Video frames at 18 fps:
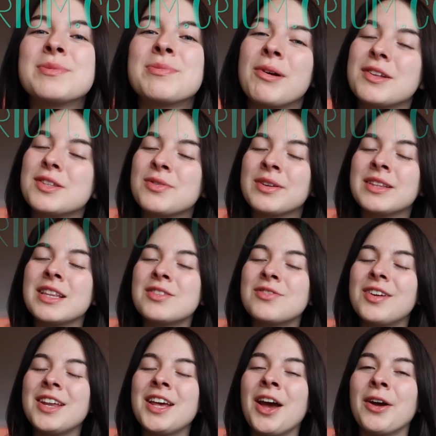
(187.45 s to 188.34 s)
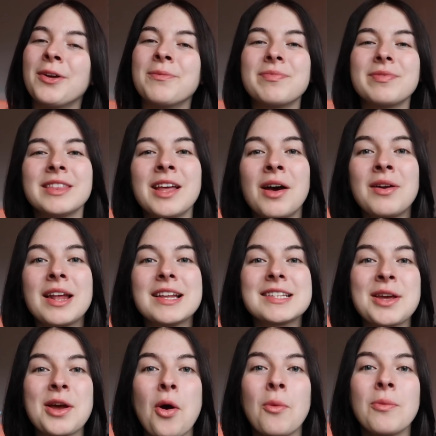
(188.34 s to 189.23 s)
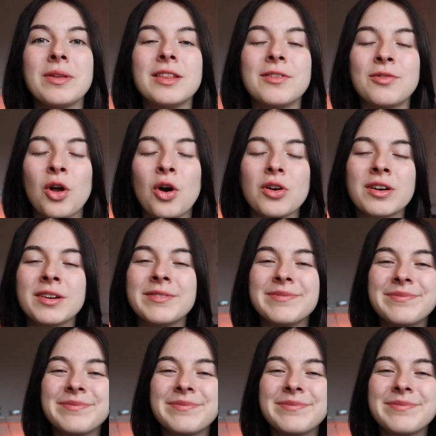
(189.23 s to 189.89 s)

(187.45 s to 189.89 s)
sponsoring this video. Now let's get on with the vlog.